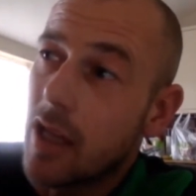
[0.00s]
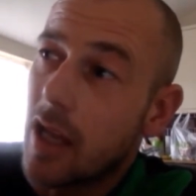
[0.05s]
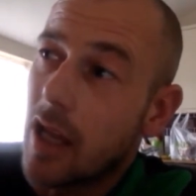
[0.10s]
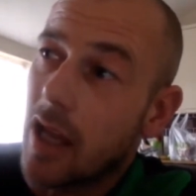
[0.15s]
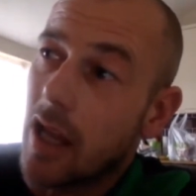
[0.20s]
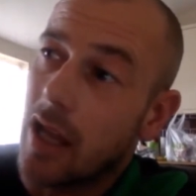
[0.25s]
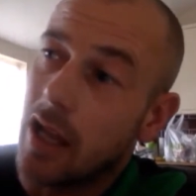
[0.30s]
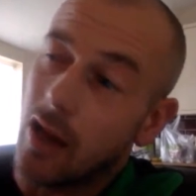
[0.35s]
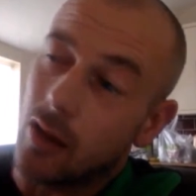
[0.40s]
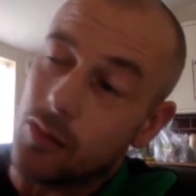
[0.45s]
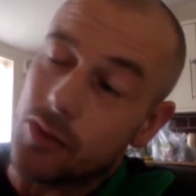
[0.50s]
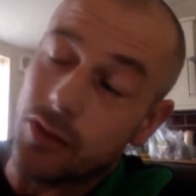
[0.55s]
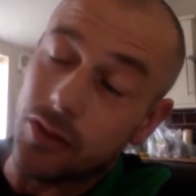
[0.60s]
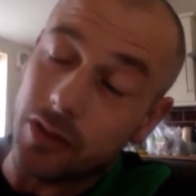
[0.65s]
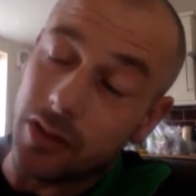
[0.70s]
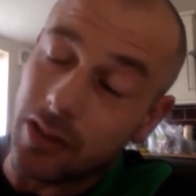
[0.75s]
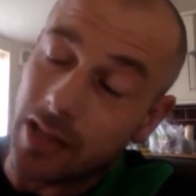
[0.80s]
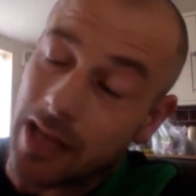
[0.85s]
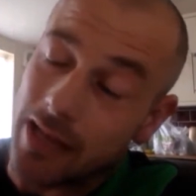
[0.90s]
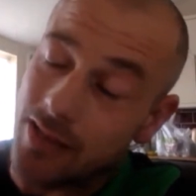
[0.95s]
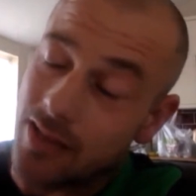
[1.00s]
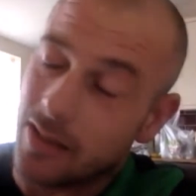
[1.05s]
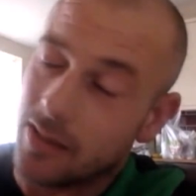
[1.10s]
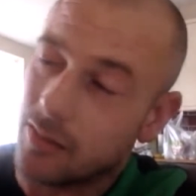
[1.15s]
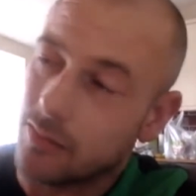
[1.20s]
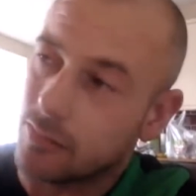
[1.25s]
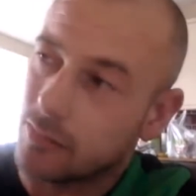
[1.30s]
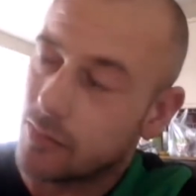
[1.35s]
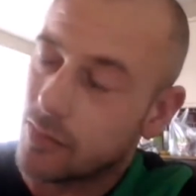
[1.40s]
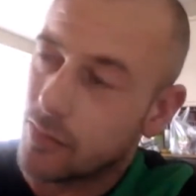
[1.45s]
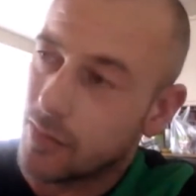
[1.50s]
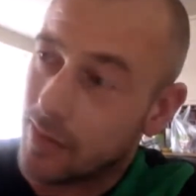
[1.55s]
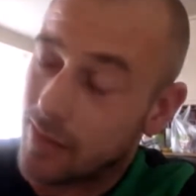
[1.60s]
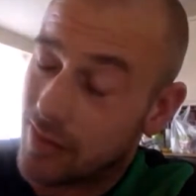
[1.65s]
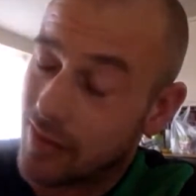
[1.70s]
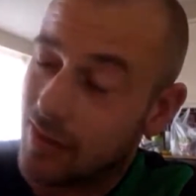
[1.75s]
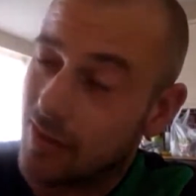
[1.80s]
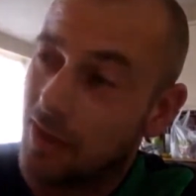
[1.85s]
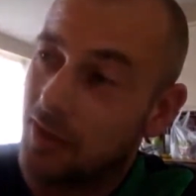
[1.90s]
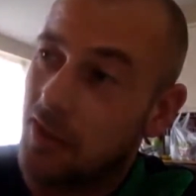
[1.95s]
I was doing a
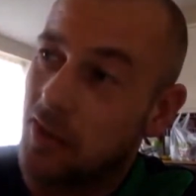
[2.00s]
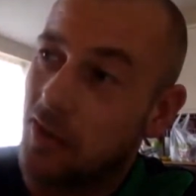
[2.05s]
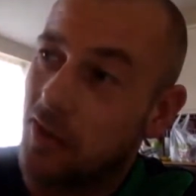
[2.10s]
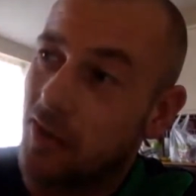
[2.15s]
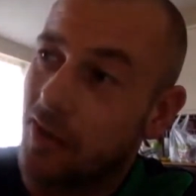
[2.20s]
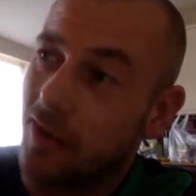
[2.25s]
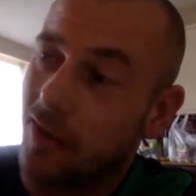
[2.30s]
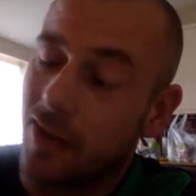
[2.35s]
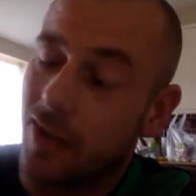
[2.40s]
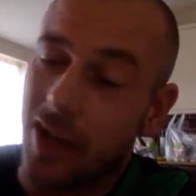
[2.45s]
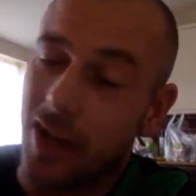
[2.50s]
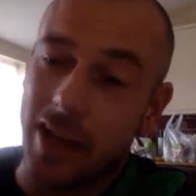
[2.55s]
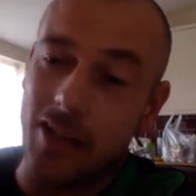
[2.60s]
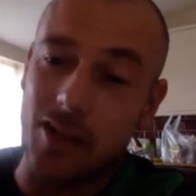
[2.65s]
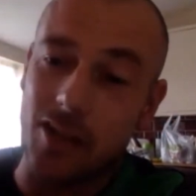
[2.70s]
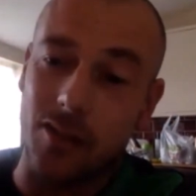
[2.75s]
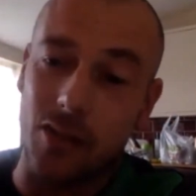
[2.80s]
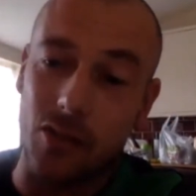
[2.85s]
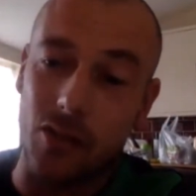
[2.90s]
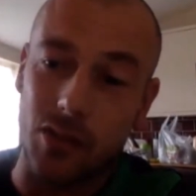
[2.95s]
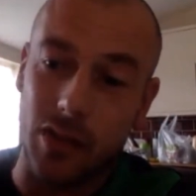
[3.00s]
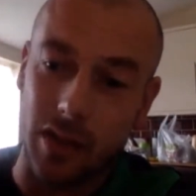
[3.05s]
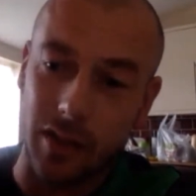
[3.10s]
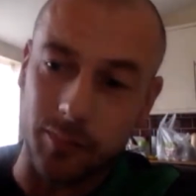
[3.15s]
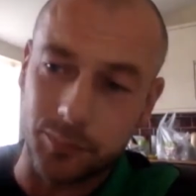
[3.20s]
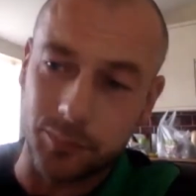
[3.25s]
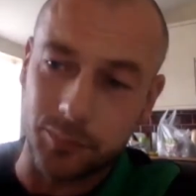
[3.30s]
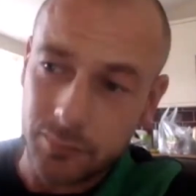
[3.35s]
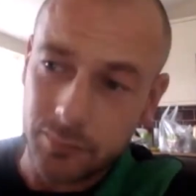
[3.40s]
study on her and I interviewed her.